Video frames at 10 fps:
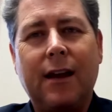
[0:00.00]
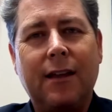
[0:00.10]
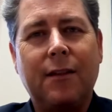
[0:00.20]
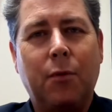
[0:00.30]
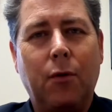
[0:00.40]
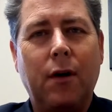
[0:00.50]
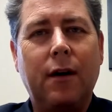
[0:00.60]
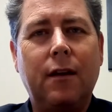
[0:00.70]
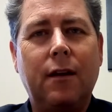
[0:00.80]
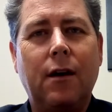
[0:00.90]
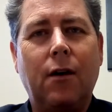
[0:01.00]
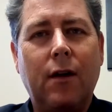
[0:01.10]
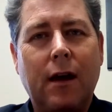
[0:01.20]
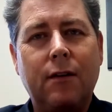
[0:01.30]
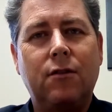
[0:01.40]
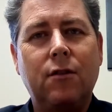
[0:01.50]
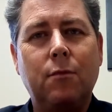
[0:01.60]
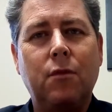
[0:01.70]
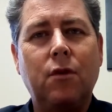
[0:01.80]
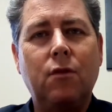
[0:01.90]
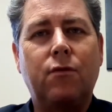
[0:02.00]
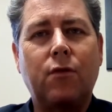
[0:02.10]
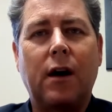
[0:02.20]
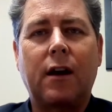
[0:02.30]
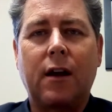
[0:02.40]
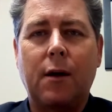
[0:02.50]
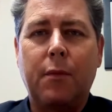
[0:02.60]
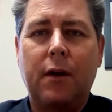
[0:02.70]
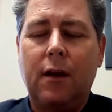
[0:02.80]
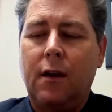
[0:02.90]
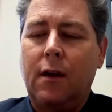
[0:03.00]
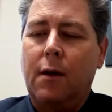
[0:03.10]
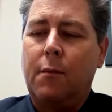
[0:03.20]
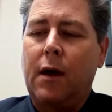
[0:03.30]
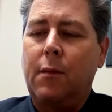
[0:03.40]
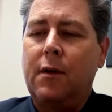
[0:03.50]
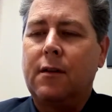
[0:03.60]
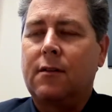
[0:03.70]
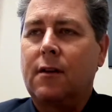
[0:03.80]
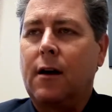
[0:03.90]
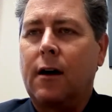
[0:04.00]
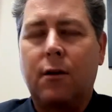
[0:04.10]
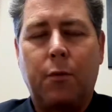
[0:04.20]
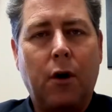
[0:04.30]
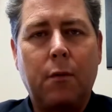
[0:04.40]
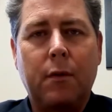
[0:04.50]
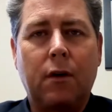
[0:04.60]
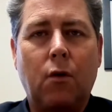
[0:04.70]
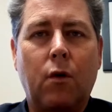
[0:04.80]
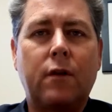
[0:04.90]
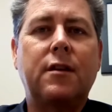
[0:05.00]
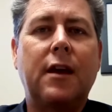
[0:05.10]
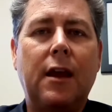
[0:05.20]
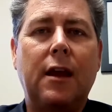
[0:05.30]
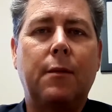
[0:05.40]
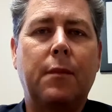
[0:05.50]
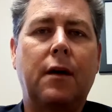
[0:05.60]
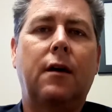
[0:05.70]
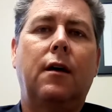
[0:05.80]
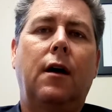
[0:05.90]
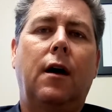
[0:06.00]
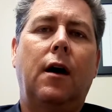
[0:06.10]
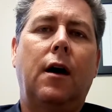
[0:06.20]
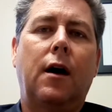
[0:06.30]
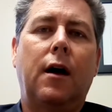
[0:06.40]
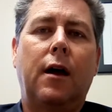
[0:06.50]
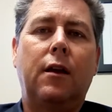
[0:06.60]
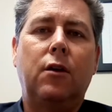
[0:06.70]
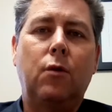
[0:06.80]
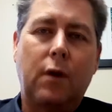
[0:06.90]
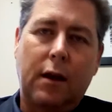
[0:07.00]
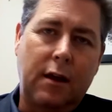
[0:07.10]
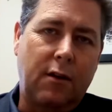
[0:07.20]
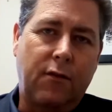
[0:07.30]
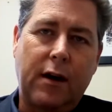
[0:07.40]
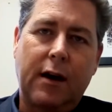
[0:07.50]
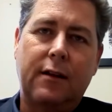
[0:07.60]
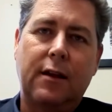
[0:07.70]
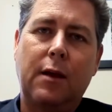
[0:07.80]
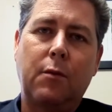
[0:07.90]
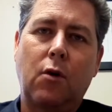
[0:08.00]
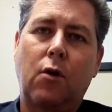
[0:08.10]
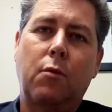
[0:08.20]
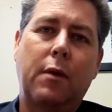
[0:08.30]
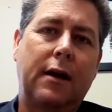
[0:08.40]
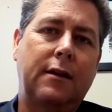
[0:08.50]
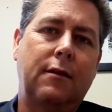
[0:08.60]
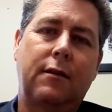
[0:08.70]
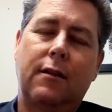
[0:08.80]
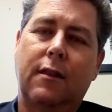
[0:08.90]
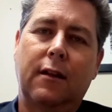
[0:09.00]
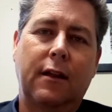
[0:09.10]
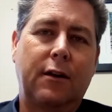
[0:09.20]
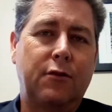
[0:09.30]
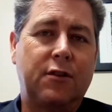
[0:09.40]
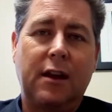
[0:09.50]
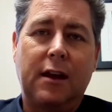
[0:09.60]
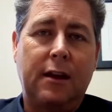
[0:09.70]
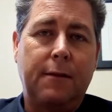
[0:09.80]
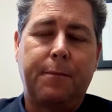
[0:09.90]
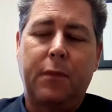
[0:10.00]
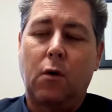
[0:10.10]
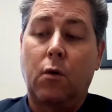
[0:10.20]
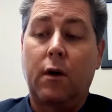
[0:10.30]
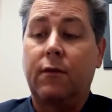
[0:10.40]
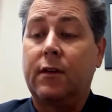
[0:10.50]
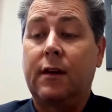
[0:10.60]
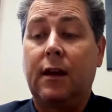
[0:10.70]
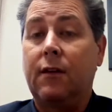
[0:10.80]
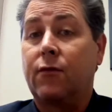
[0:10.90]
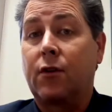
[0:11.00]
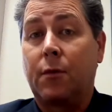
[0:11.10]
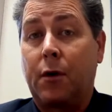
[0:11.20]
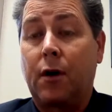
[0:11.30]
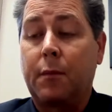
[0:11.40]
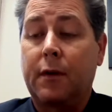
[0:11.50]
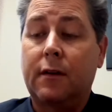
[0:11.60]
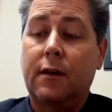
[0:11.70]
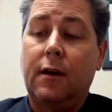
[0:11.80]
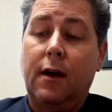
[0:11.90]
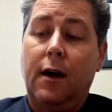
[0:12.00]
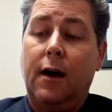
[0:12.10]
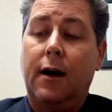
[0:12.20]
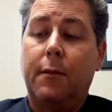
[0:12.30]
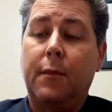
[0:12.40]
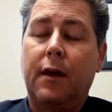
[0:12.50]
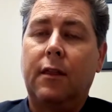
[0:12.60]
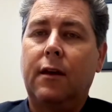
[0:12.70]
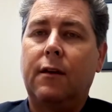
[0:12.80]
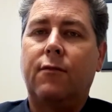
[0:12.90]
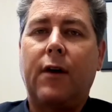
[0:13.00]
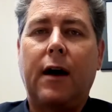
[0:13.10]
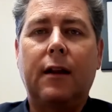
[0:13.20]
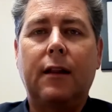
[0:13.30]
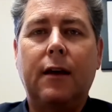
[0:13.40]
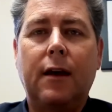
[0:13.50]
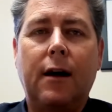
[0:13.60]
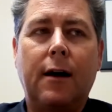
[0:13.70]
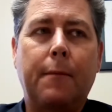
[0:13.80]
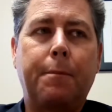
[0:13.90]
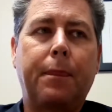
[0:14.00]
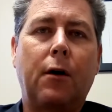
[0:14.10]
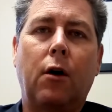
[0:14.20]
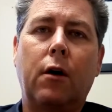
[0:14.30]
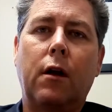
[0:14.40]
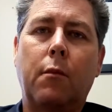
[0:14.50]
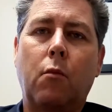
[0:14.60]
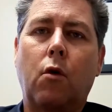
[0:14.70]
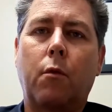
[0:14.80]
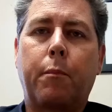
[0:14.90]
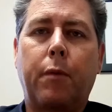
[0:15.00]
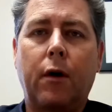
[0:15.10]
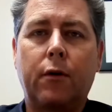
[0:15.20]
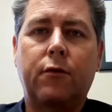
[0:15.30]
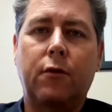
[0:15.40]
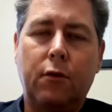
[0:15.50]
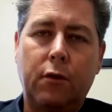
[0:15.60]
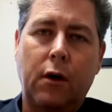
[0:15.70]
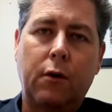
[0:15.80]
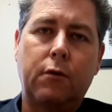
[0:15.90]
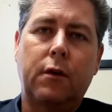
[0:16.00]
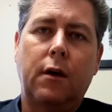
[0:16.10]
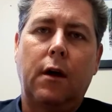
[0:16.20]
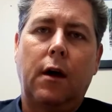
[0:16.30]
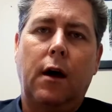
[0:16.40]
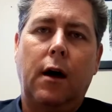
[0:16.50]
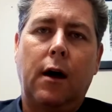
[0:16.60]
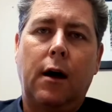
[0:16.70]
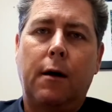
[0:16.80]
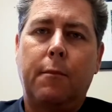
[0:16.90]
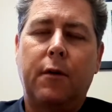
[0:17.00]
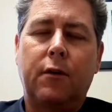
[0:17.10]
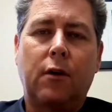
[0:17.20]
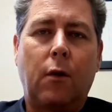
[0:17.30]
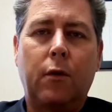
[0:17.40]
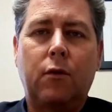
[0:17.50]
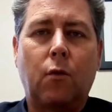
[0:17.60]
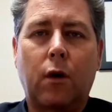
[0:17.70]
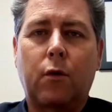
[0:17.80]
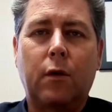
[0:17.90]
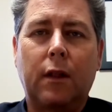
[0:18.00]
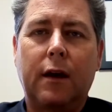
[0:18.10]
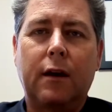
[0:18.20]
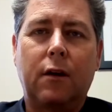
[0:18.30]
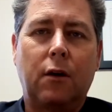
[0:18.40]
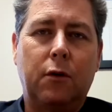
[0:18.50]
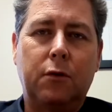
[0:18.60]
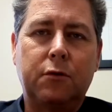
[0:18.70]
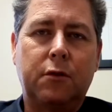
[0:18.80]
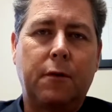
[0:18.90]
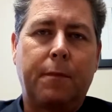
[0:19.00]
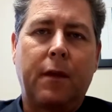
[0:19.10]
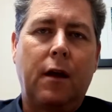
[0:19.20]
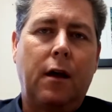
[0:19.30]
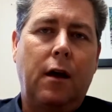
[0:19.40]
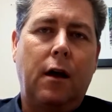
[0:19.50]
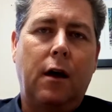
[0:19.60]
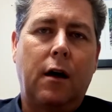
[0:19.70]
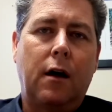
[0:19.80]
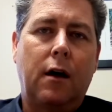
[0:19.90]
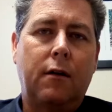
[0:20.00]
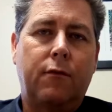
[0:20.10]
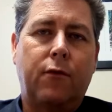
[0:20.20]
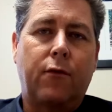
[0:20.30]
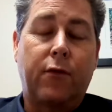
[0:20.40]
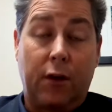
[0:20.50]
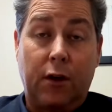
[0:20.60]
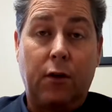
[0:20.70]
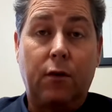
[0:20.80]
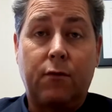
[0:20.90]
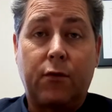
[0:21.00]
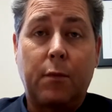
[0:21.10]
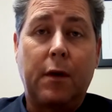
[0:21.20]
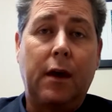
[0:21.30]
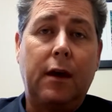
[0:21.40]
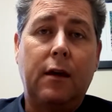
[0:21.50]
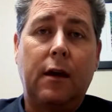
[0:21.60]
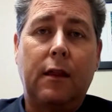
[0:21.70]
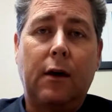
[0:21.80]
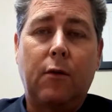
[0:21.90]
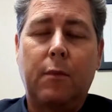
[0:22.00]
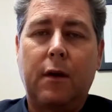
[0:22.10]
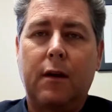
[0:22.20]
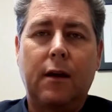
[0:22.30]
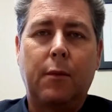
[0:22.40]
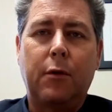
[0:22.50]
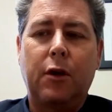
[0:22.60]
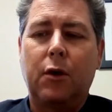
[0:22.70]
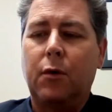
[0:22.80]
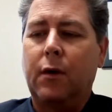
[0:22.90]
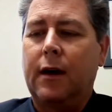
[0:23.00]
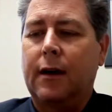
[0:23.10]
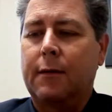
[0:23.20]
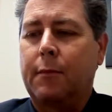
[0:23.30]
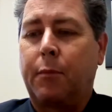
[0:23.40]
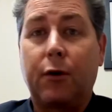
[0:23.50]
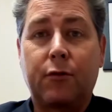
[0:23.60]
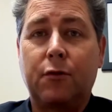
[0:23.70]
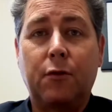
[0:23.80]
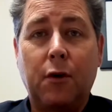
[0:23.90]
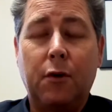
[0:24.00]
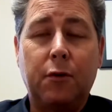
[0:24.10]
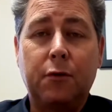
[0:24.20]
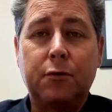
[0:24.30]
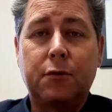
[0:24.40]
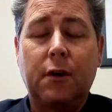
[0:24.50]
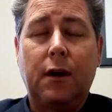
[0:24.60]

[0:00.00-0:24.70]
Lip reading: of get the point, as you move throughout a company, maybe it's a department or a team, and you would identify a team goal by the letter T or even D for department. And then finally, on a more personal note, there's always work-related goals for you and for me, and that would be a W. Personal goals.